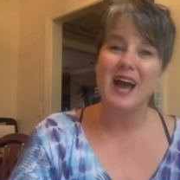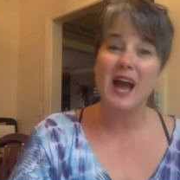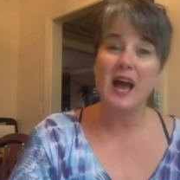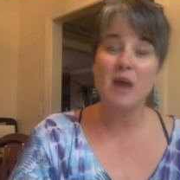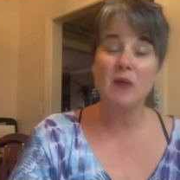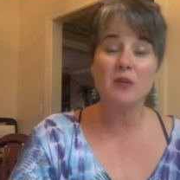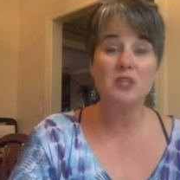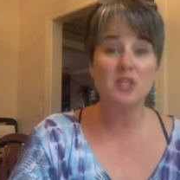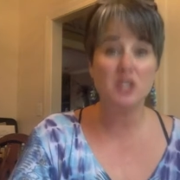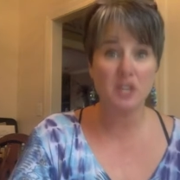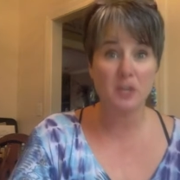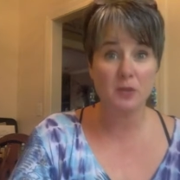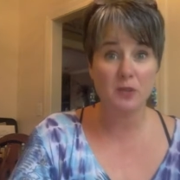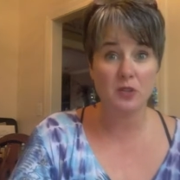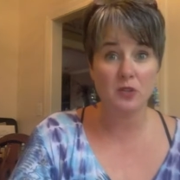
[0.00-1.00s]
I want to
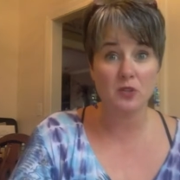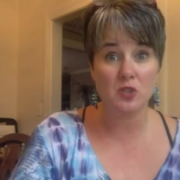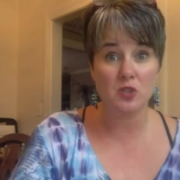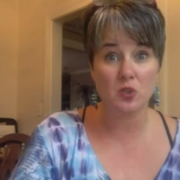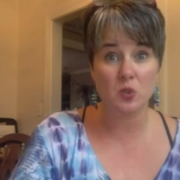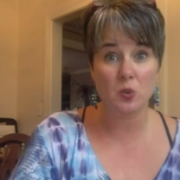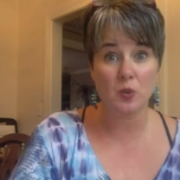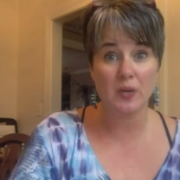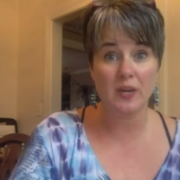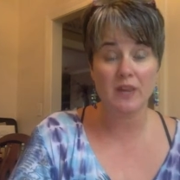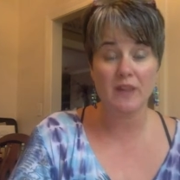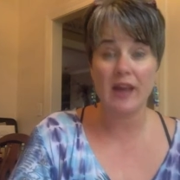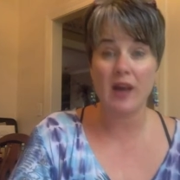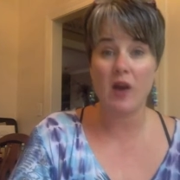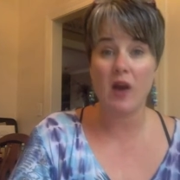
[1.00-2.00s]
share with you the story of
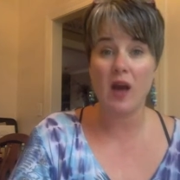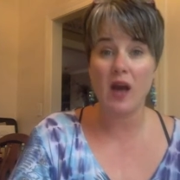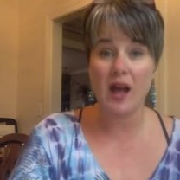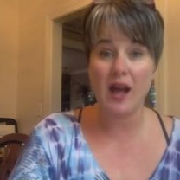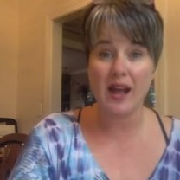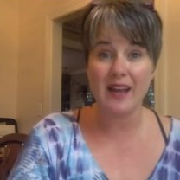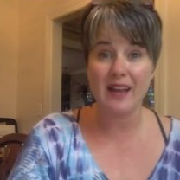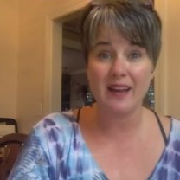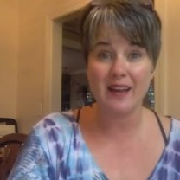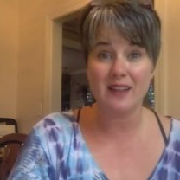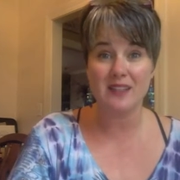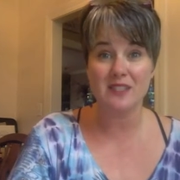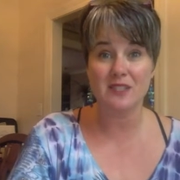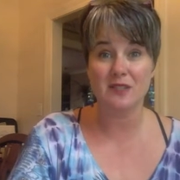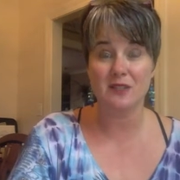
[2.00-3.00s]
how I
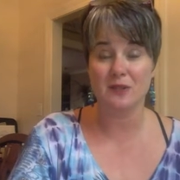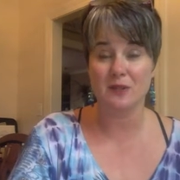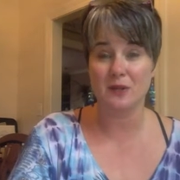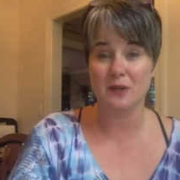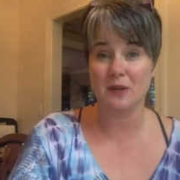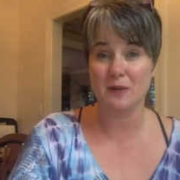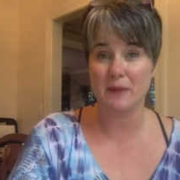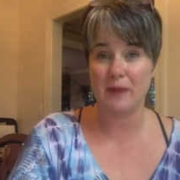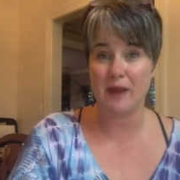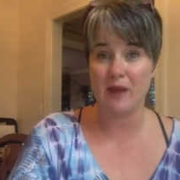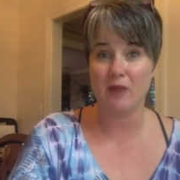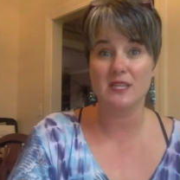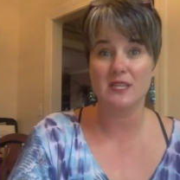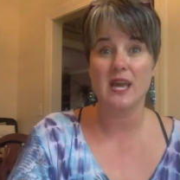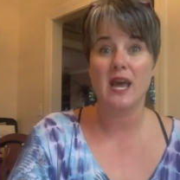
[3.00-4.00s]
got to learn
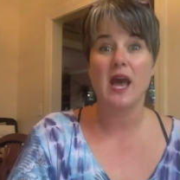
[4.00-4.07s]
about